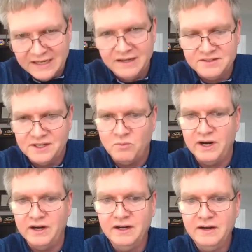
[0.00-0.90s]
hidden
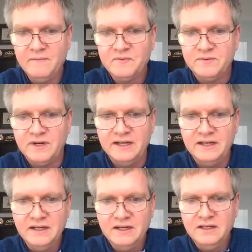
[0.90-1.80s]
somewhere, right?
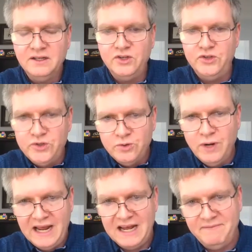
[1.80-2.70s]
You
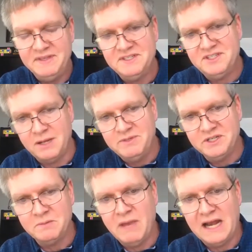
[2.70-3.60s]
have the
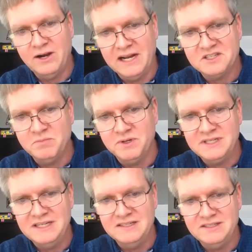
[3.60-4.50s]
subject matter
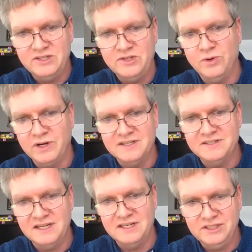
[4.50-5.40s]
expertise in your
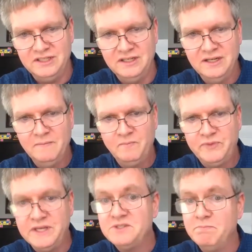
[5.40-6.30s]
organization
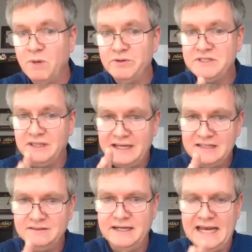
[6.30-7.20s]
that's most
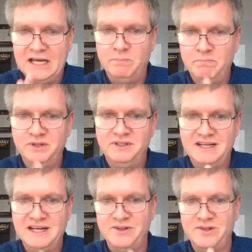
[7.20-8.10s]
likely to help put
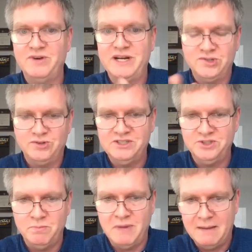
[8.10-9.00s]
together the right
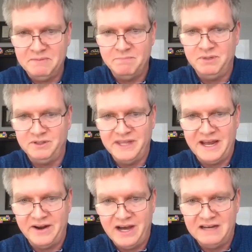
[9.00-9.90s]
treasure map to pull
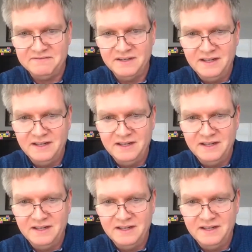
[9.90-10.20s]
that off.